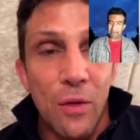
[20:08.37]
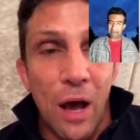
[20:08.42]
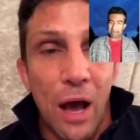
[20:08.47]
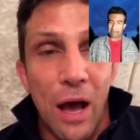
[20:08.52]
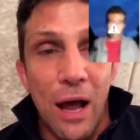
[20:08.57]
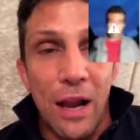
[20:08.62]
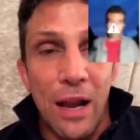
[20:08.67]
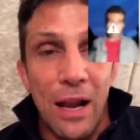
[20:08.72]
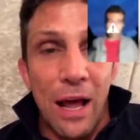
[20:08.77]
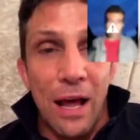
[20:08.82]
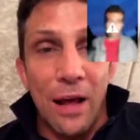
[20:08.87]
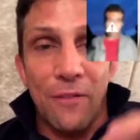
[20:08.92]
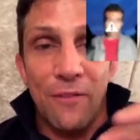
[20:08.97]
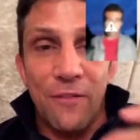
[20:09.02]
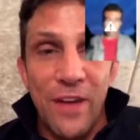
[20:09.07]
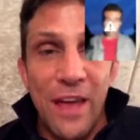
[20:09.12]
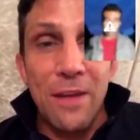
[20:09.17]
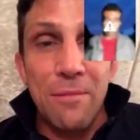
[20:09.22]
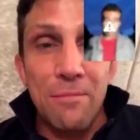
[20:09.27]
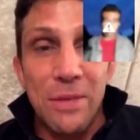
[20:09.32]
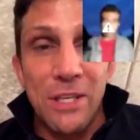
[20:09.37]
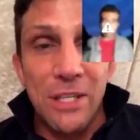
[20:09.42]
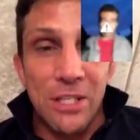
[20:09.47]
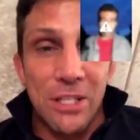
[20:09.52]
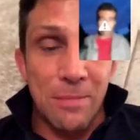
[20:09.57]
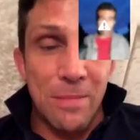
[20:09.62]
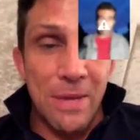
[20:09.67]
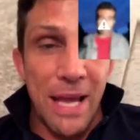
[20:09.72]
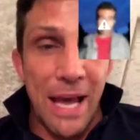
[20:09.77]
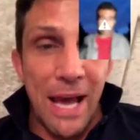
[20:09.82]
I think Mr.
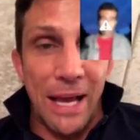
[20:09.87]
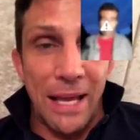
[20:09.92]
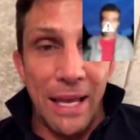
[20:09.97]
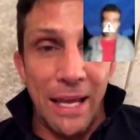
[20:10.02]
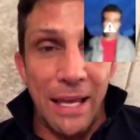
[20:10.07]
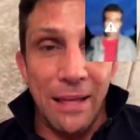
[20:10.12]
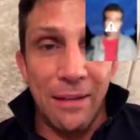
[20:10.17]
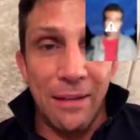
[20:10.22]
Miyagi,